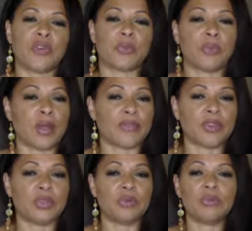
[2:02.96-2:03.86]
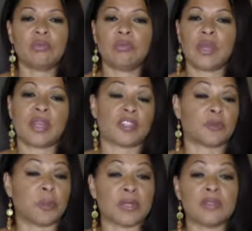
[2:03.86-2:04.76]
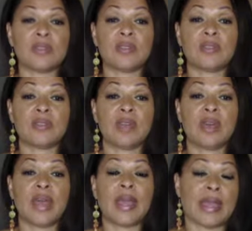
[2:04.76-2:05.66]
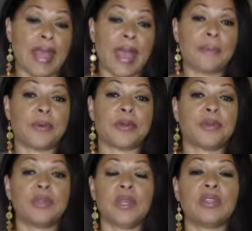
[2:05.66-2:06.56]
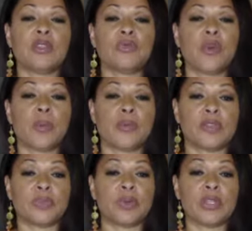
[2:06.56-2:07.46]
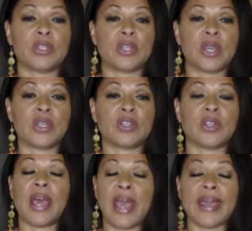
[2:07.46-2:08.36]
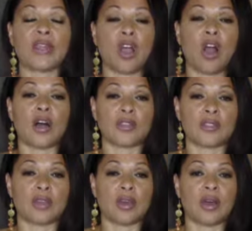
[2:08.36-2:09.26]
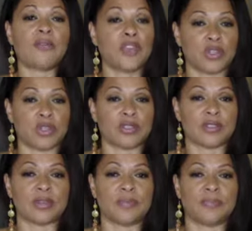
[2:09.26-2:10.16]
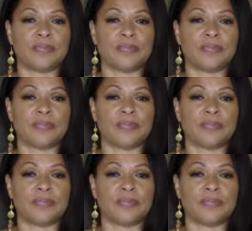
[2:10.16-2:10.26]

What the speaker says: from revenue, expenses, capital in the form of depreciation, and cost of goods.